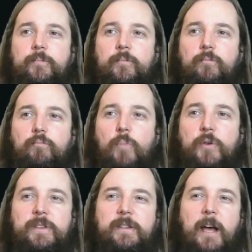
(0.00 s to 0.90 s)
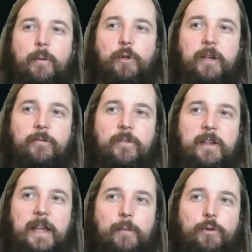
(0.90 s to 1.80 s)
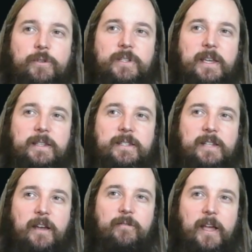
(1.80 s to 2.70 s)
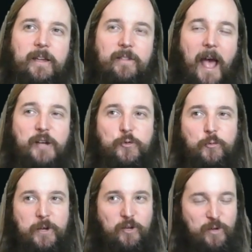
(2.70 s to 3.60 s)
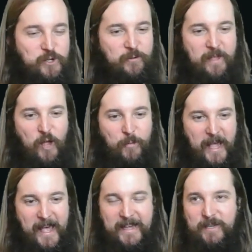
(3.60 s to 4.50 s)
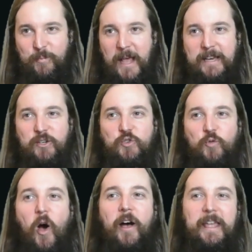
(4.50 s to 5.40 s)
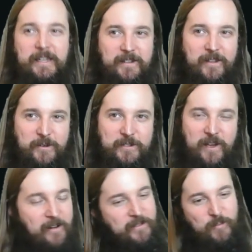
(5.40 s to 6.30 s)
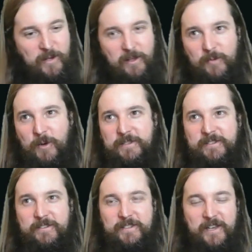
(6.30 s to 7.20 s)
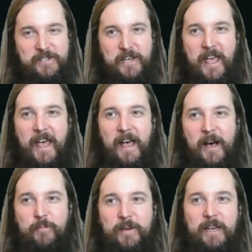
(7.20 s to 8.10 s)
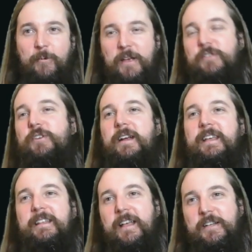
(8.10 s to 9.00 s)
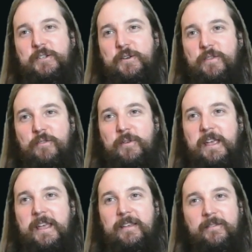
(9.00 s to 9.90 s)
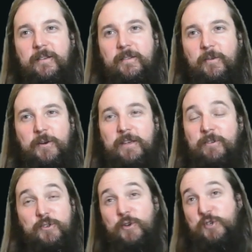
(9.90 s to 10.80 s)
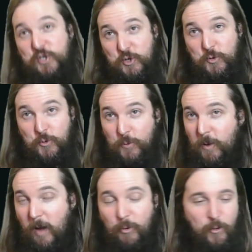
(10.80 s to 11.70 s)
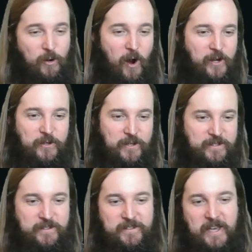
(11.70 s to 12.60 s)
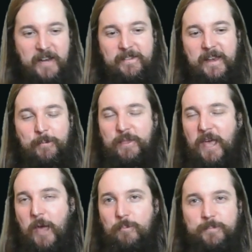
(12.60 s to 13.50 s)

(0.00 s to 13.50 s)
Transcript: Most of the time I'm looking for the enablers instead of like the actual recommission or the helping hand, planning to draw into those off of the Picklock Prankster and such. But anyway, you're trying to get like a turn 3 or even turn 2 Abhorrent Oculus is kind of the name of the game.